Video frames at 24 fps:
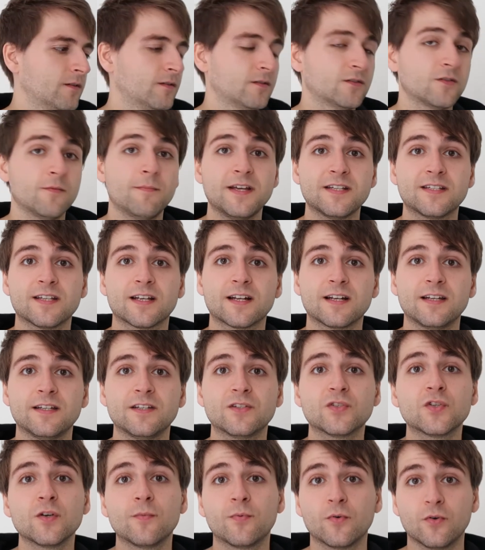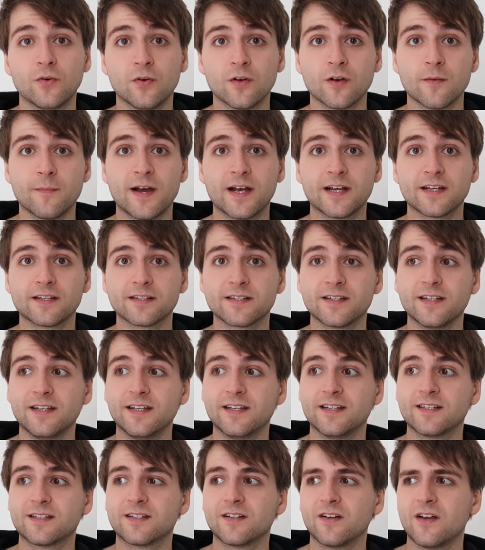So basically Super Autobacks
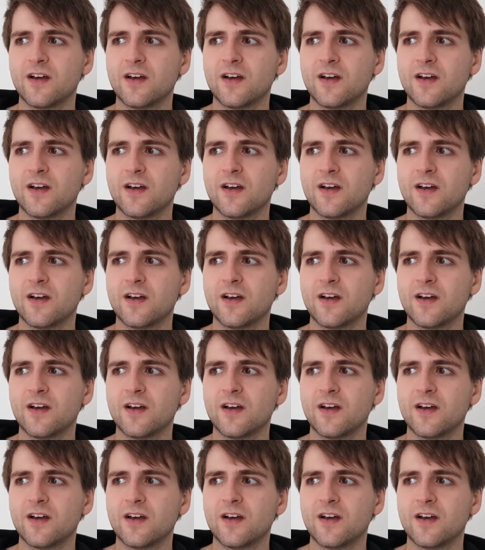is